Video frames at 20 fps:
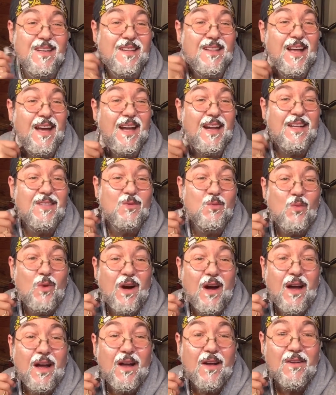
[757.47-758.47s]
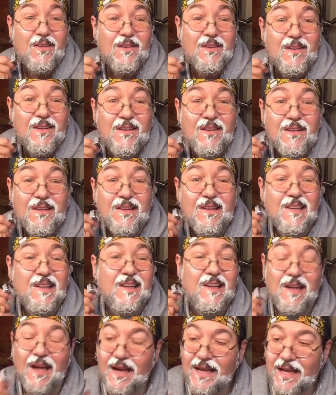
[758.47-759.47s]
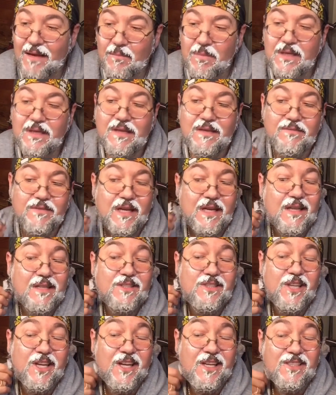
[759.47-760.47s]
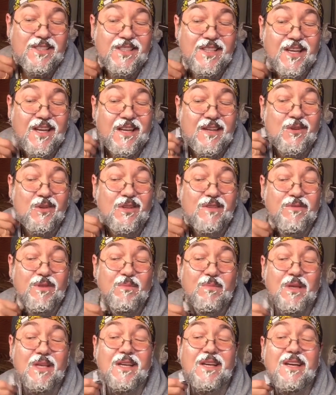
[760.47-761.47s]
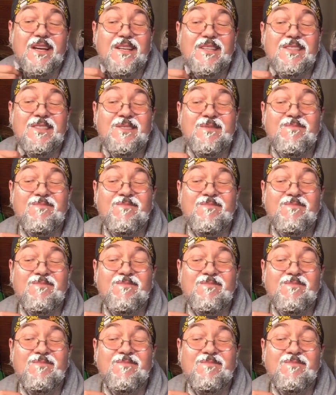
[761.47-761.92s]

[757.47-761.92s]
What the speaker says: That is wild. I can't believe that it changed the angle of the blade,